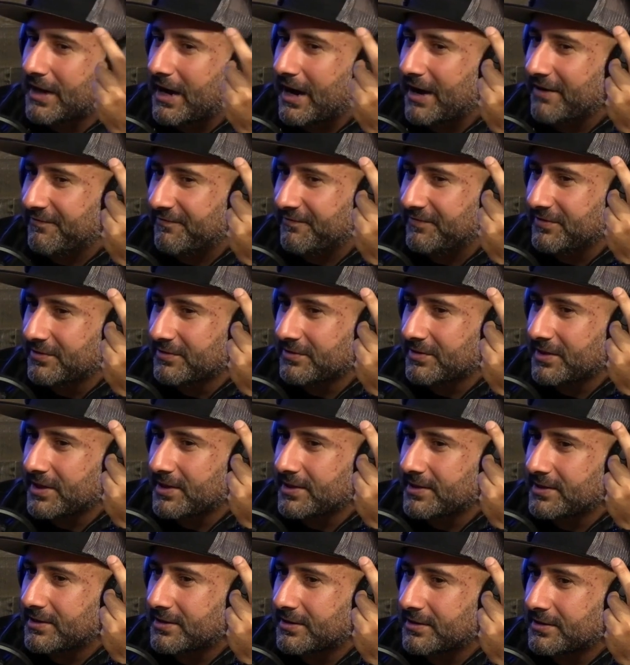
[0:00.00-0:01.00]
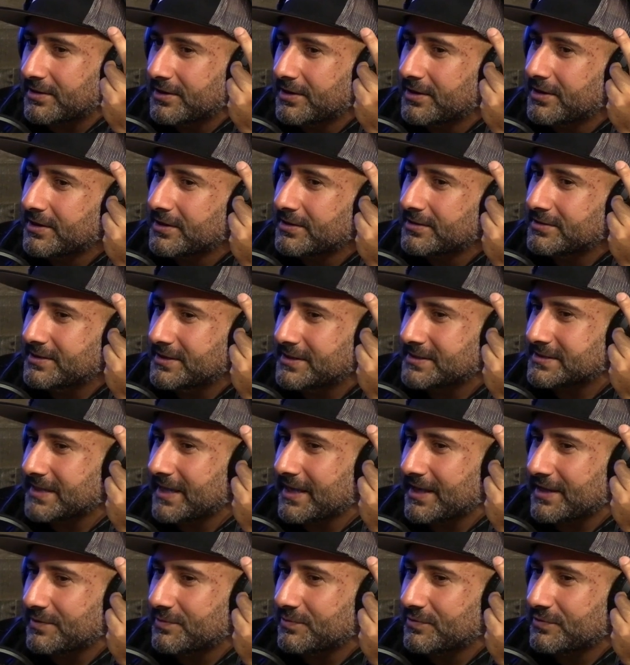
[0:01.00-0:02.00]
I feel like these
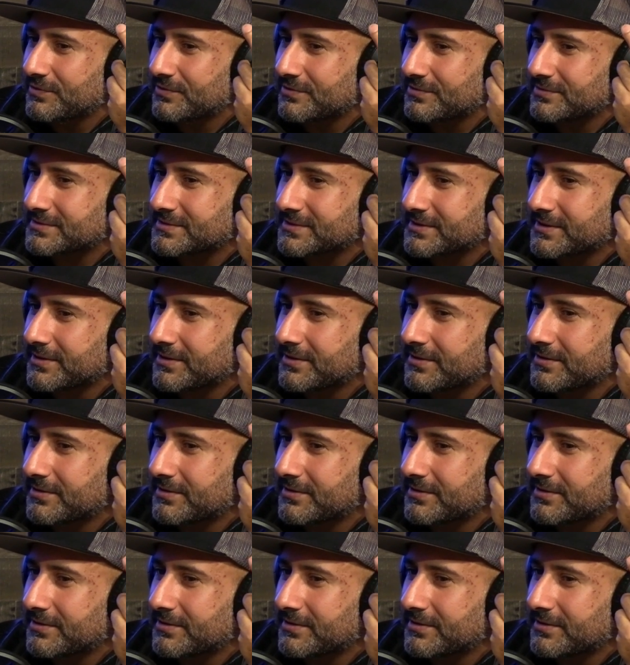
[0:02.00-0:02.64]
animals